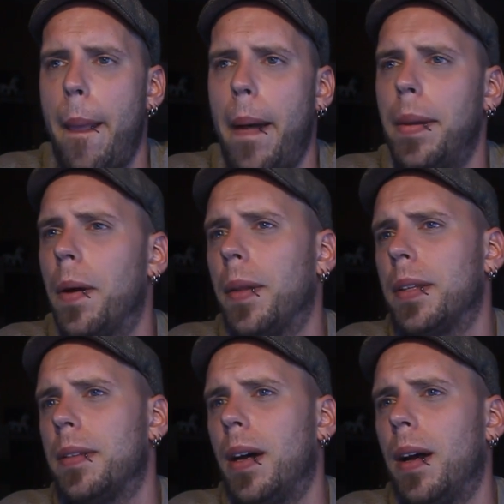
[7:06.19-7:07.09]
I know
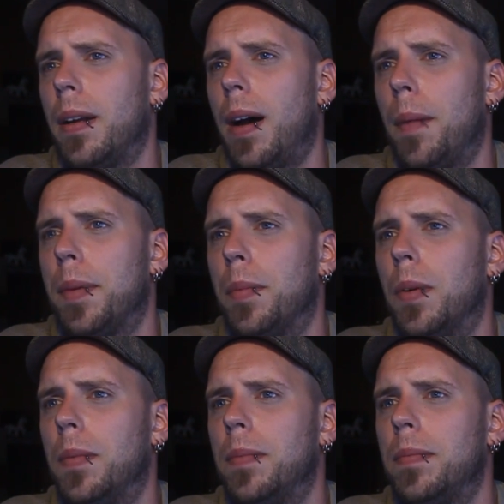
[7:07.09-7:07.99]
that's not
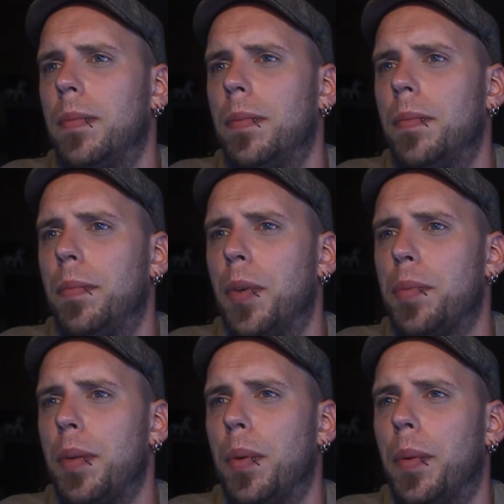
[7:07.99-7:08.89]
optimal. Most
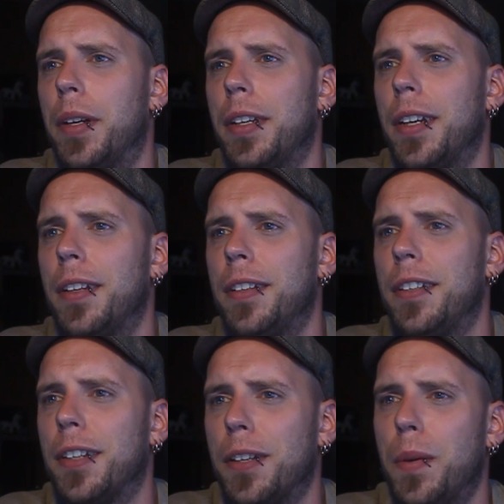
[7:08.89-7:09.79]
people want to
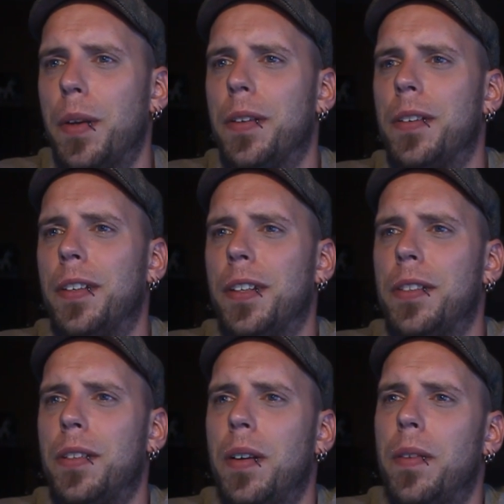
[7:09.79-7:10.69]
get going and get
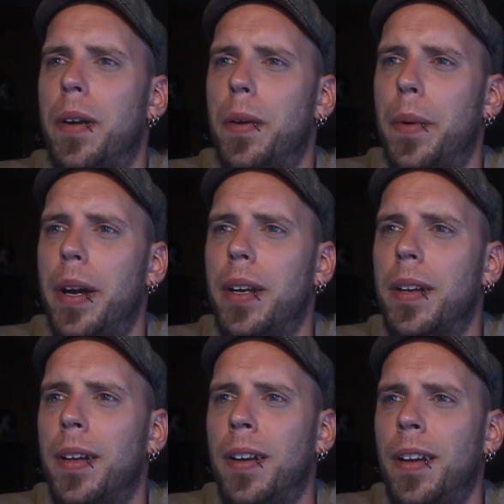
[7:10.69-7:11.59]
started right away,
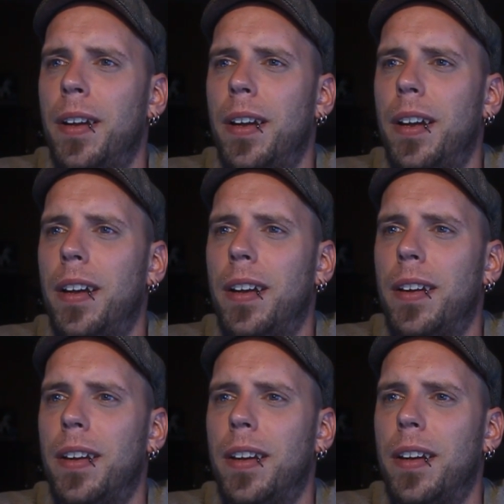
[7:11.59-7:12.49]

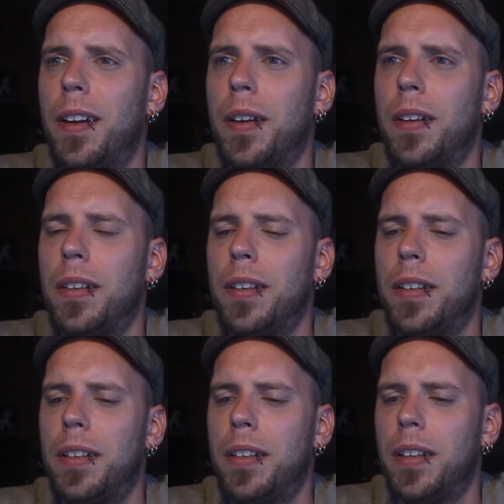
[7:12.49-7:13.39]
and I
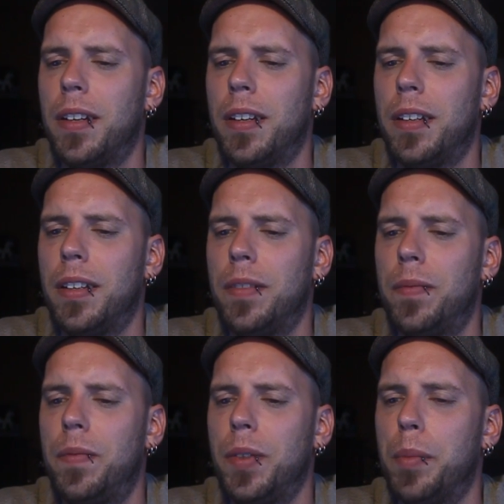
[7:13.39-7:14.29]

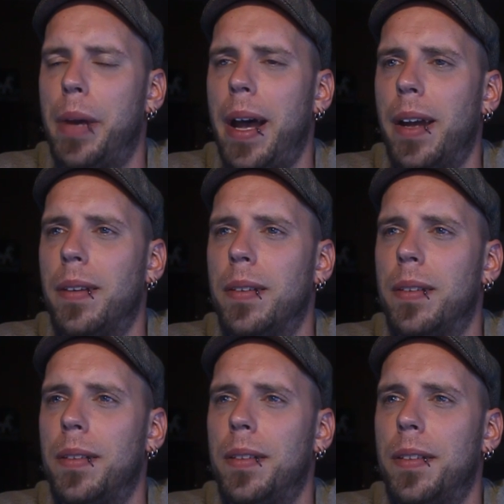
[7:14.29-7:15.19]
feel bad
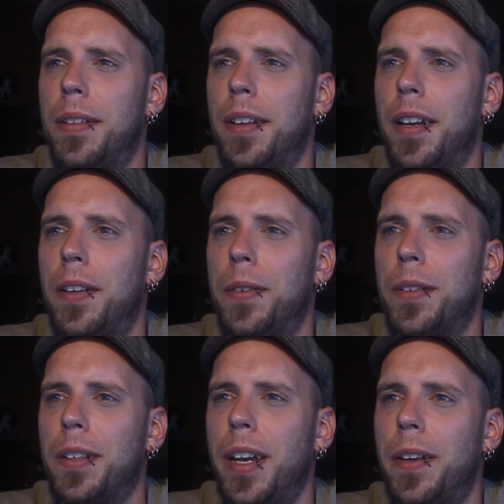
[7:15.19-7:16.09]
that I
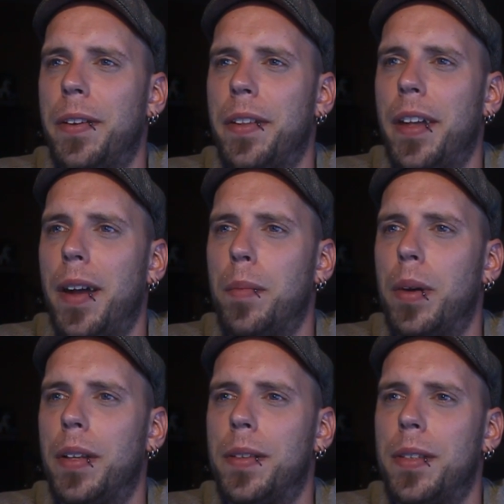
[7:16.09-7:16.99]
don't cater to that.
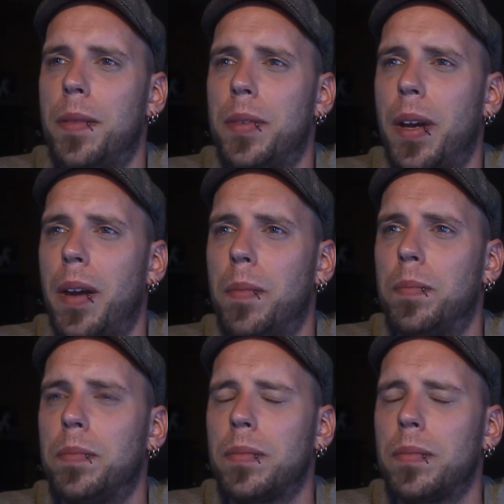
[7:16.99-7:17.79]
But at the same time,